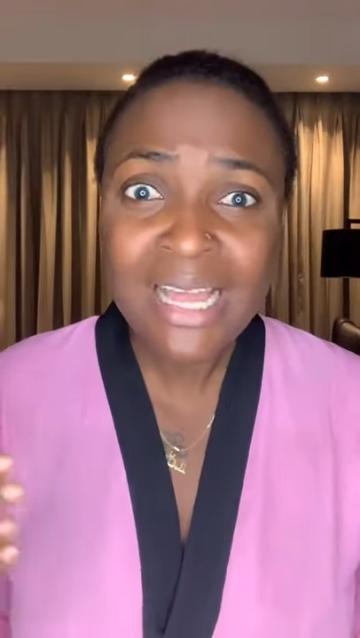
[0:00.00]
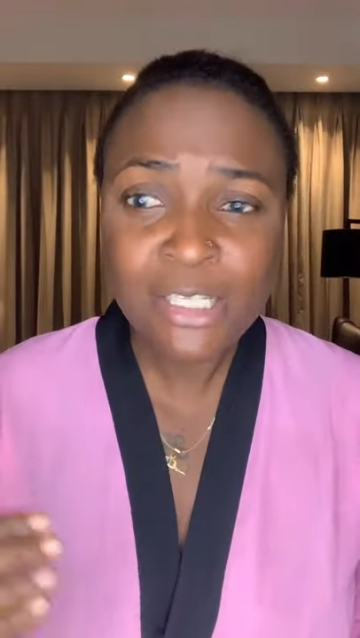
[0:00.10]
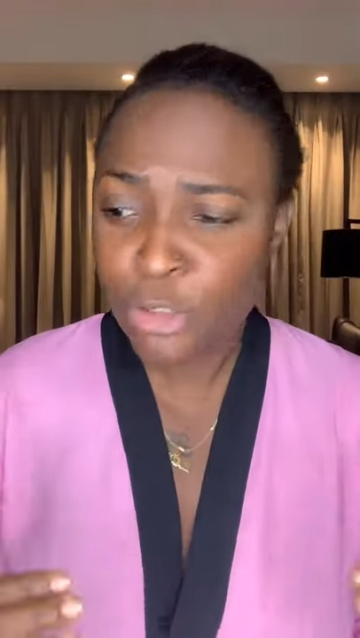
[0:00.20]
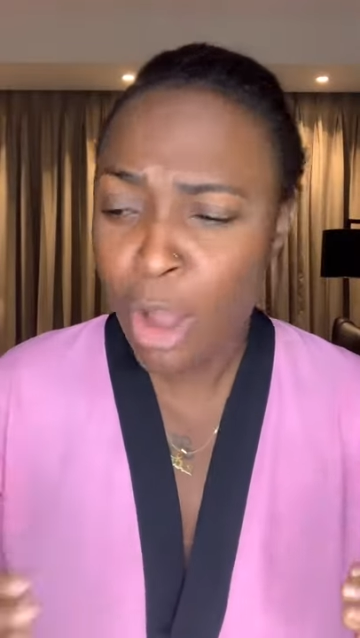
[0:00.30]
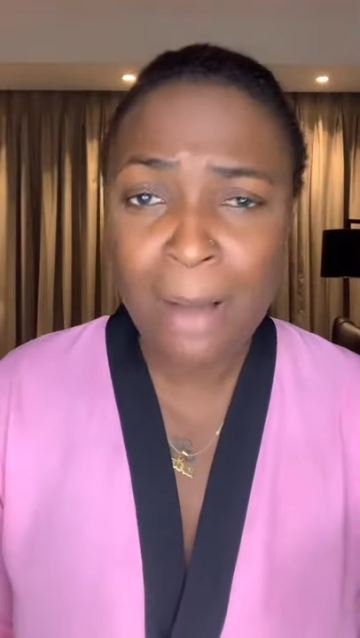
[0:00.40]

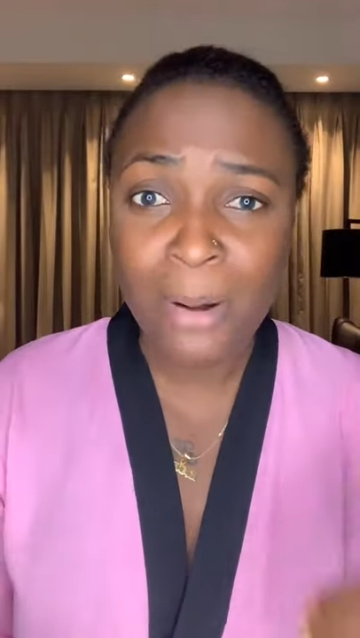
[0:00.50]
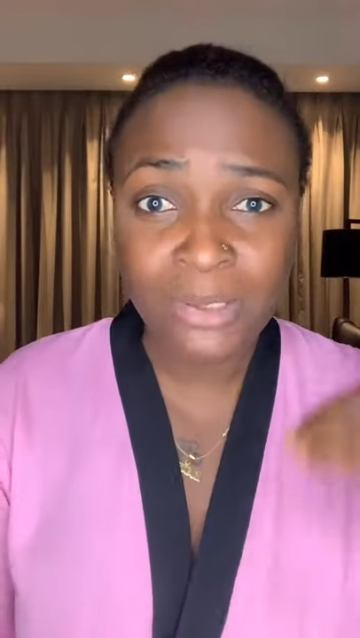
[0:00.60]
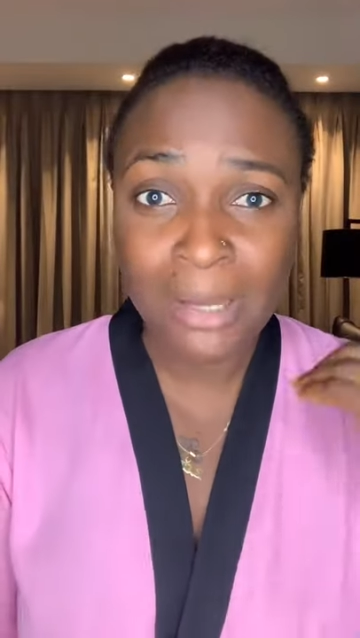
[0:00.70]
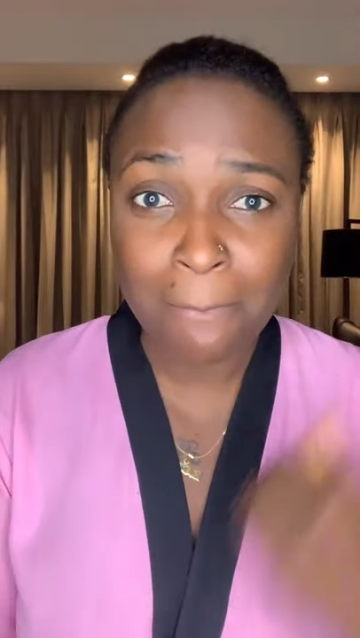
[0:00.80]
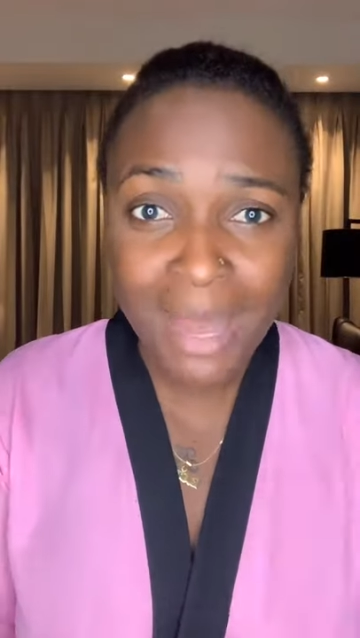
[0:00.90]
It's not
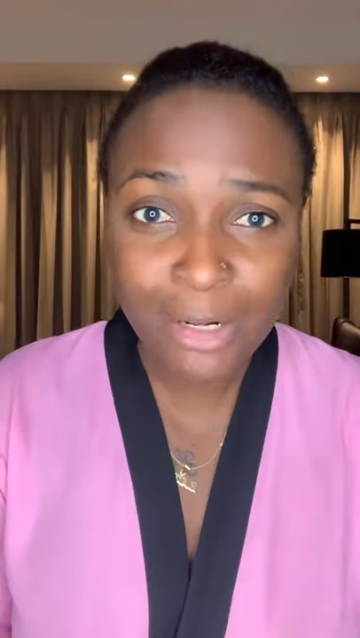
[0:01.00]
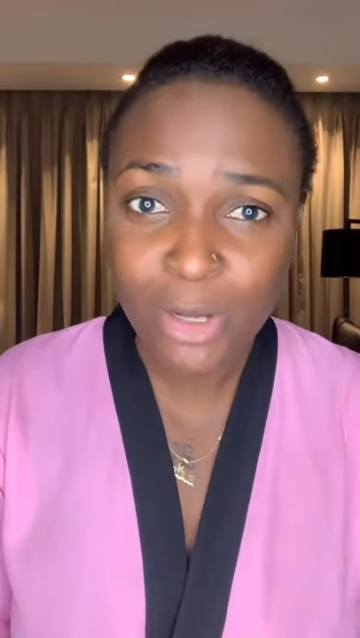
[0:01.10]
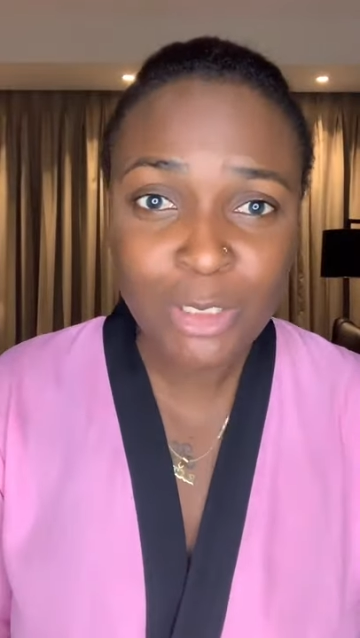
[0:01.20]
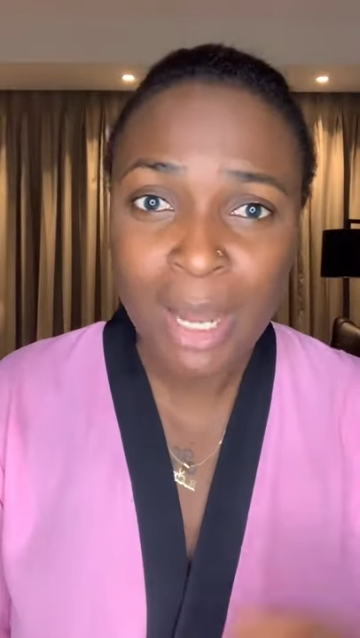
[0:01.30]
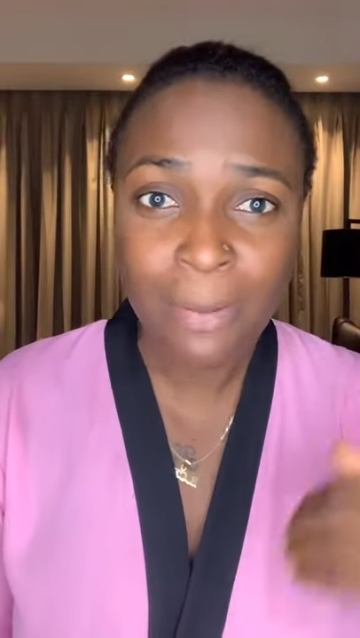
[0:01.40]
about a
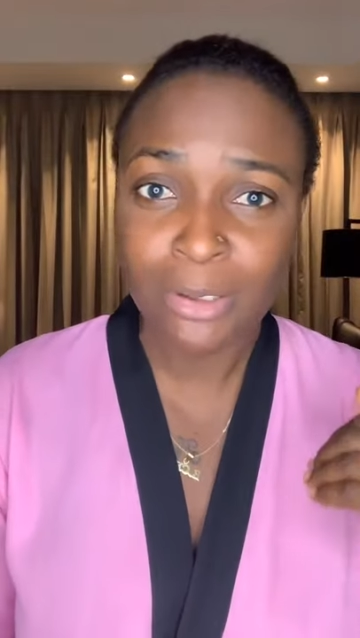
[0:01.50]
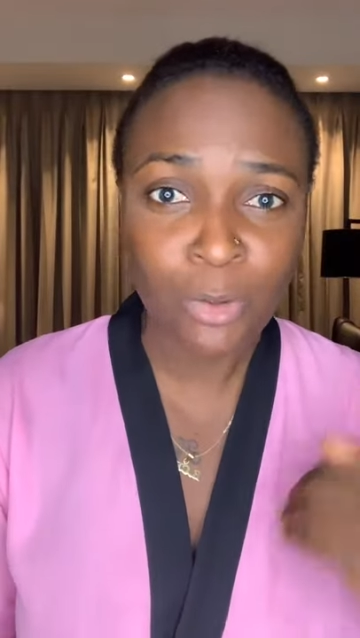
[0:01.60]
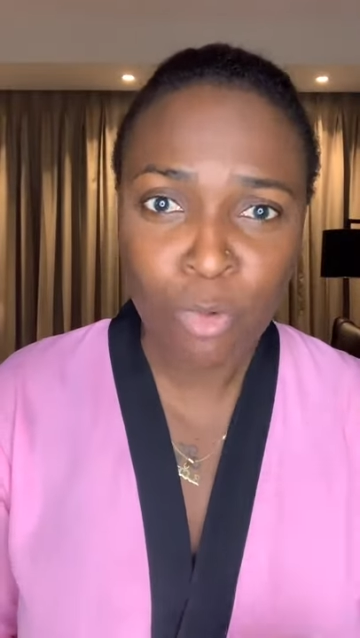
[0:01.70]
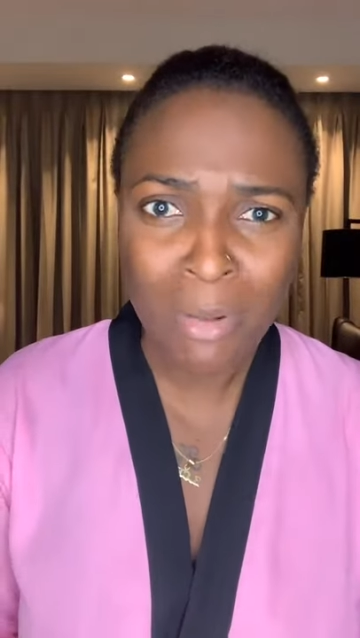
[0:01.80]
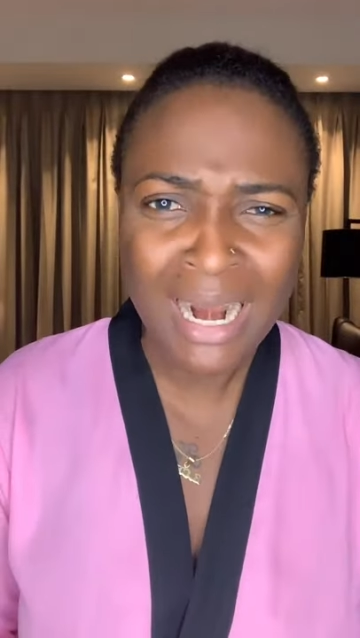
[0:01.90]
man or it's not
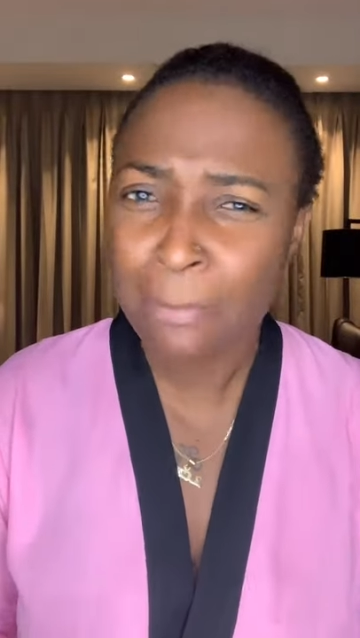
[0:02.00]
about a woman.